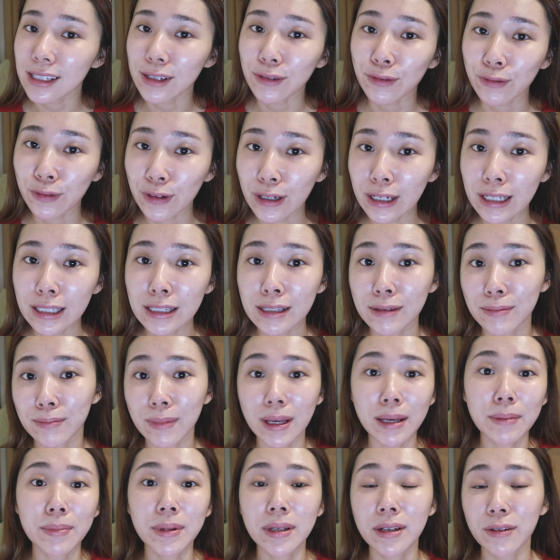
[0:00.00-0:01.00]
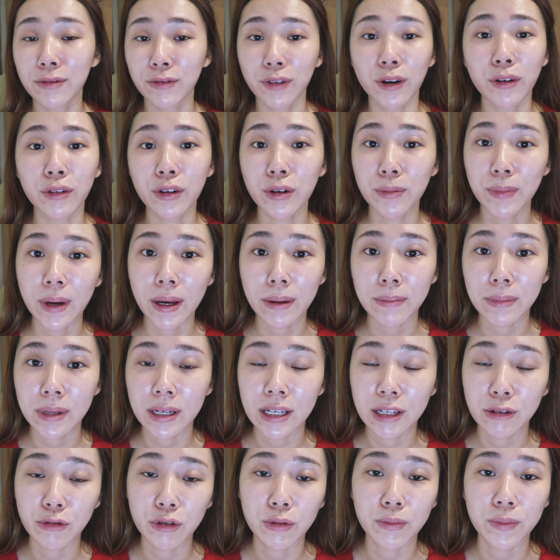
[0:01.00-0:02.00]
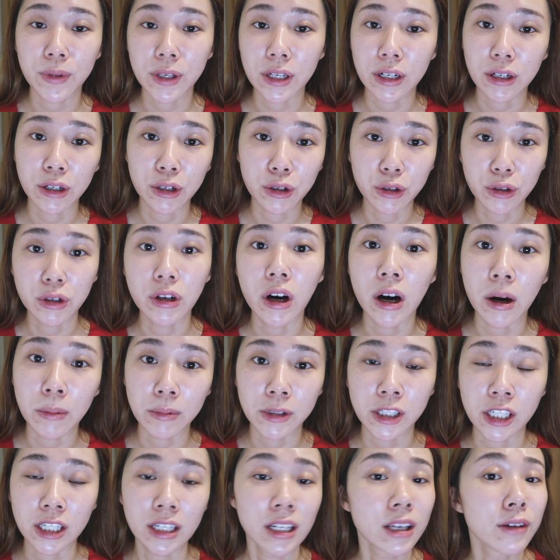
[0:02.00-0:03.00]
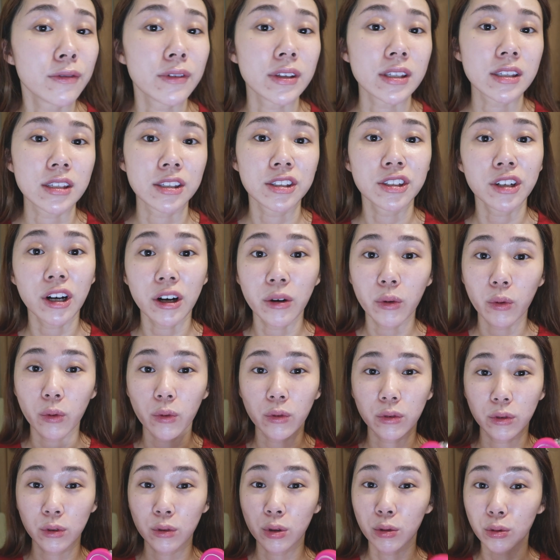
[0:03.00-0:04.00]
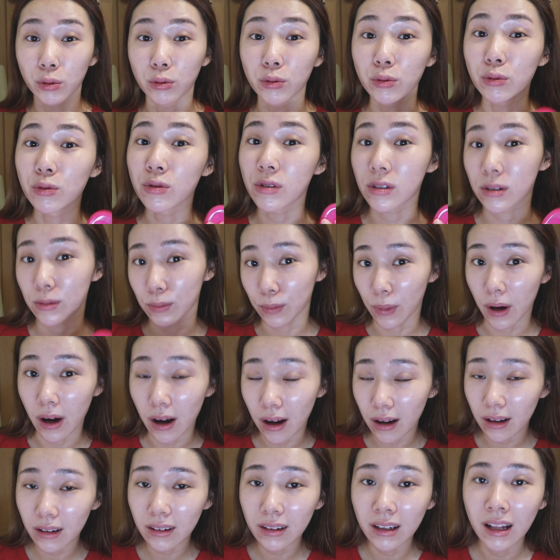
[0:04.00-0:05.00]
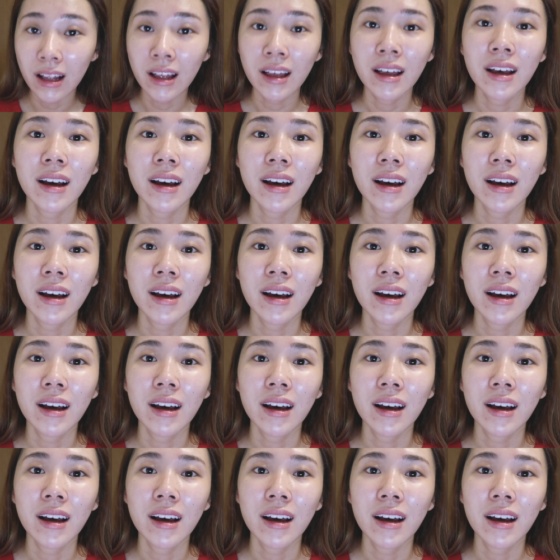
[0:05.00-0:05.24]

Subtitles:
difference, maybe the Foreo Bear Mini would be a good option if it's not too small